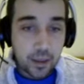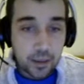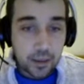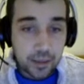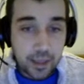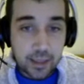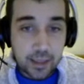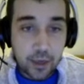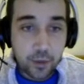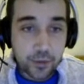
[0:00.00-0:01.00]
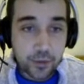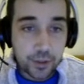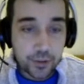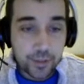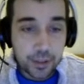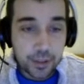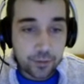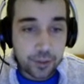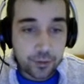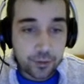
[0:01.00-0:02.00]
Getting that cobblestone completed
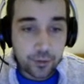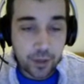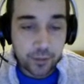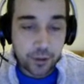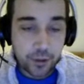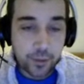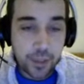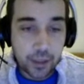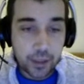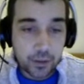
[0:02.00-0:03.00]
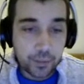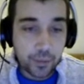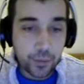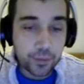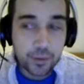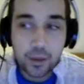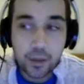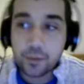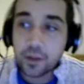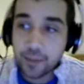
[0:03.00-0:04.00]
resource grind which got me a spawn,
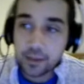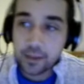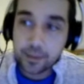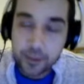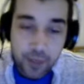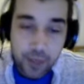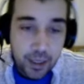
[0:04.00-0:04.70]
welcome back to the episode.